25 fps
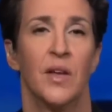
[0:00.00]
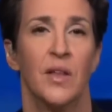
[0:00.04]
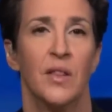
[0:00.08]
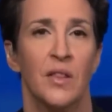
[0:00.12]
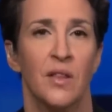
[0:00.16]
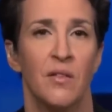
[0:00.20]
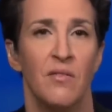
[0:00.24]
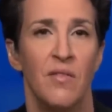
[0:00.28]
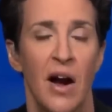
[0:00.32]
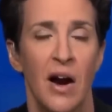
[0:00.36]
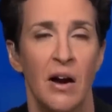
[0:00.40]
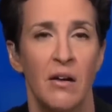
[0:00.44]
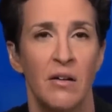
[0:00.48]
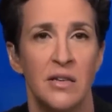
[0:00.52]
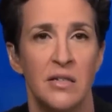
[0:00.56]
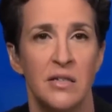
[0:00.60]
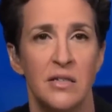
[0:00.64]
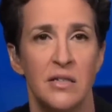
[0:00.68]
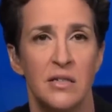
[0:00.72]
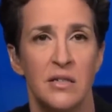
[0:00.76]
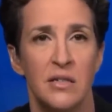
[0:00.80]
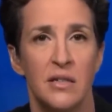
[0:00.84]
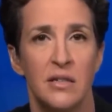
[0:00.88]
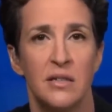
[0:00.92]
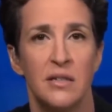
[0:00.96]
The
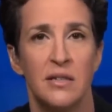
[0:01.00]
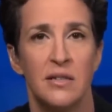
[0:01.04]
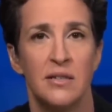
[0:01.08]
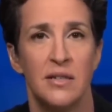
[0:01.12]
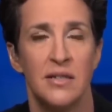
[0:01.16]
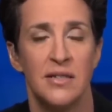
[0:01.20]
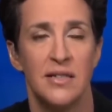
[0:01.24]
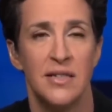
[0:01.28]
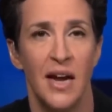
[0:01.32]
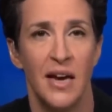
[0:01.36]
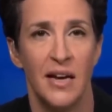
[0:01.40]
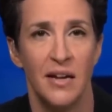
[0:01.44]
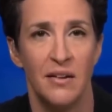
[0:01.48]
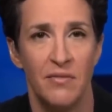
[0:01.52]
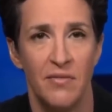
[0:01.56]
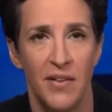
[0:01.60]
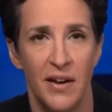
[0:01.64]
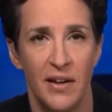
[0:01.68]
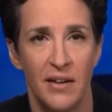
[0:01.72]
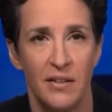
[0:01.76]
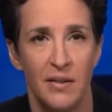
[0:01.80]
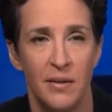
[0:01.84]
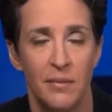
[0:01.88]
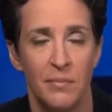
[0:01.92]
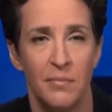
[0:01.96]
virus does not
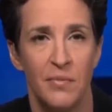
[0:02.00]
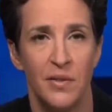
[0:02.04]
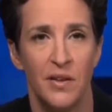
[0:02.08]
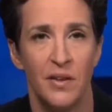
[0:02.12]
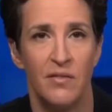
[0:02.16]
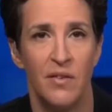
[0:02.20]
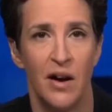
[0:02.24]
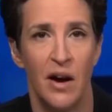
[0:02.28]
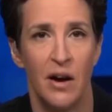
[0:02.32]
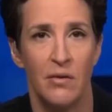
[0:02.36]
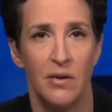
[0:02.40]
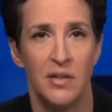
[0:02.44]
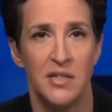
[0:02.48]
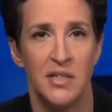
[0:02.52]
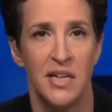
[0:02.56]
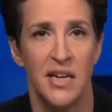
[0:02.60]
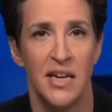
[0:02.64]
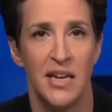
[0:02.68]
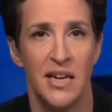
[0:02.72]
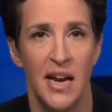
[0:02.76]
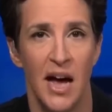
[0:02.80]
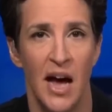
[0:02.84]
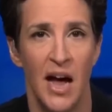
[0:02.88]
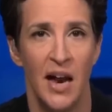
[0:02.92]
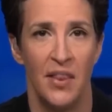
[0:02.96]
infect them. The virus
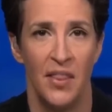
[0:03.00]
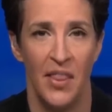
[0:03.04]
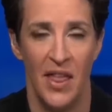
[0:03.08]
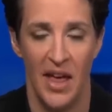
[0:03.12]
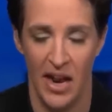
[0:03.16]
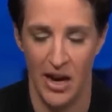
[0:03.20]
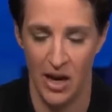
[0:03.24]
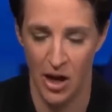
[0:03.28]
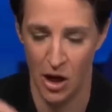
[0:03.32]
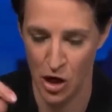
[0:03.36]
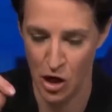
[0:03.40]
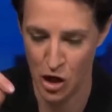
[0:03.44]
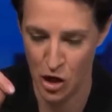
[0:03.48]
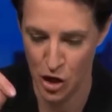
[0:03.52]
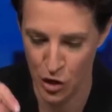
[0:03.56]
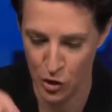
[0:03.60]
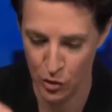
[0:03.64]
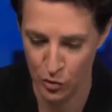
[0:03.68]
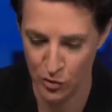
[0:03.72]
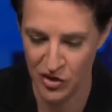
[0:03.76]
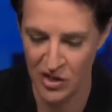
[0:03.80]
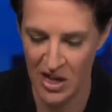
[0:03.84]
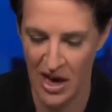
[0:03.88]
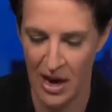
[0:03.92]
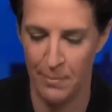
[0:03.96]
cannot then
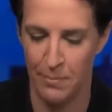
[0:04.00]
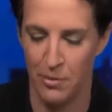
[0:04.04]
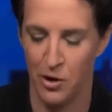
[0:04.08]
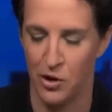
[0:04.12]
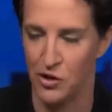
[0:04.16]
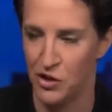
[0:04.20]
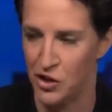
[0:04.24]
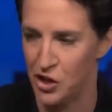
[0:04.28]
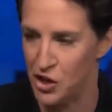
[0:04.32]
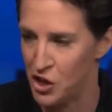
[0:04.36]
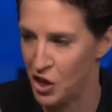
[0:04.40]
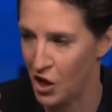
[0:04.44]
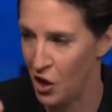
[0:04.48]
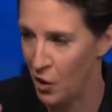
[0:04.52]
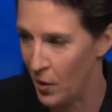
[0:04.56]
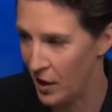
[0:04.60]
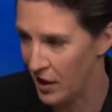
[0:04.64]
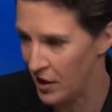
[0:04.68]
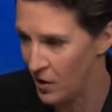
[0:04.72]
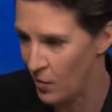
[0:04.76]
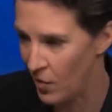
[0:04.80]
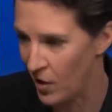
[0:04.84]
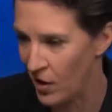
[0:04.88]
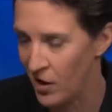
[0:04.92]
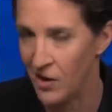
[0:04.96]
use that person to go
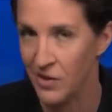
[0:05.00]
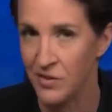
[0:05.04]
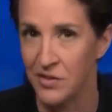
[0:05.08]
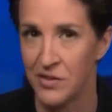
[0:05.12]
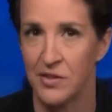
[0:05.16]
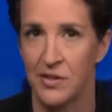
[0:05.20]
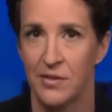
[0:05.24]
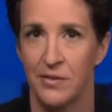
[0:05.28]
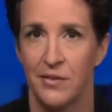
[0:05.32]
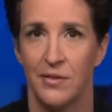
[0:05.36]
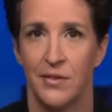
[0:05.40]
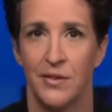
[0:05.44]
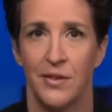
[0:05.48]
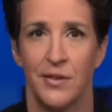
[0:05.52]
anywhere else.